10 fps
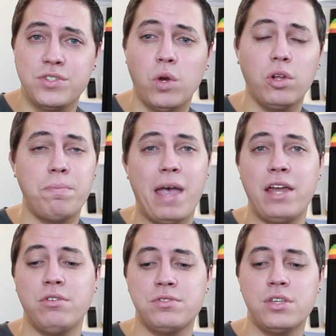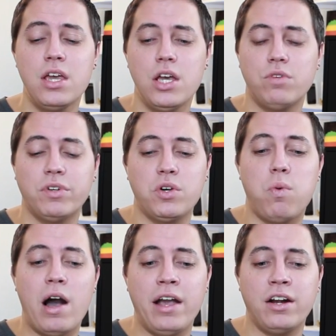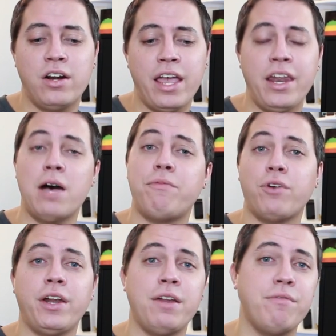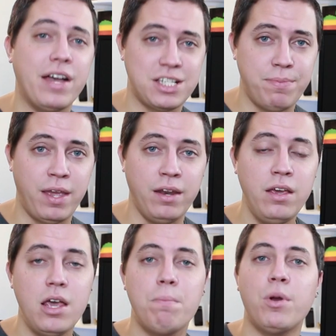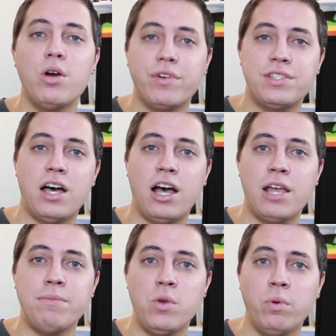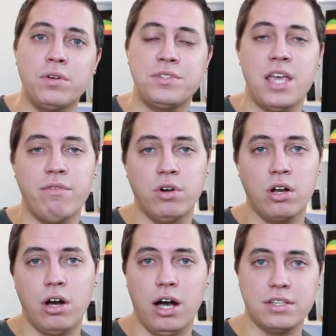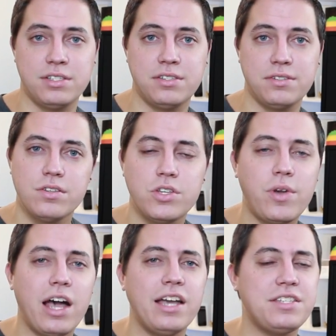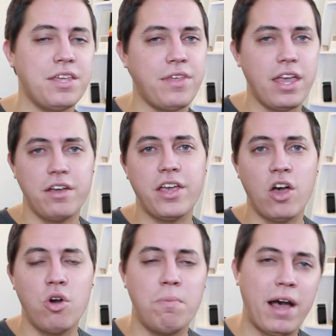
Solar panels require an upfront investment, but over time, you will save on costs. So guys, there you go,